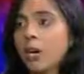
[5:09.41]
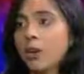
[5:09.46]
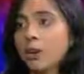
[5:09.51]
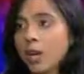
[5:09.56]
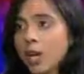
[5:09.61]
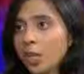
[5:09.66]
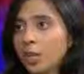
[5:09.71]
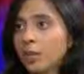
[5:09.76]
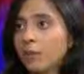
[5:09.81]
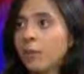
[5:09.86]
are
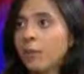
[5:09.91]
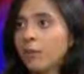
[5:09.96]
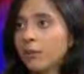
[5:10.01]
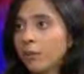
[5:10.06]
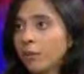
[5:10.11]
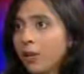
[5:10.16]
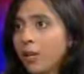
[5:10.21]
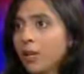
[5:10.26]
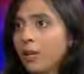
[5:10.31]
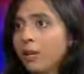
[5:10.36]
actually being
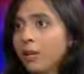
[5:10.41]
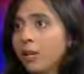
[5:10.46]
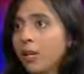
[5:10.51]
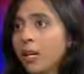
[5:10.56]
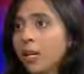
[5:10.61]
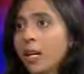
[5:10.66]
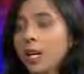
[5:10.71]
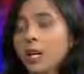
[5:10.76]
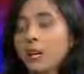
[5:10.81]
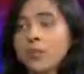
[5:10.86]
followed.
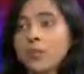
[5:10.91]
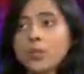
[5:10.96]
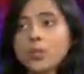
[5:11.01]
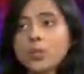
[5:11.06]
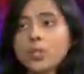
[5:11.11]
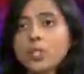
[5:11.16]
And of course,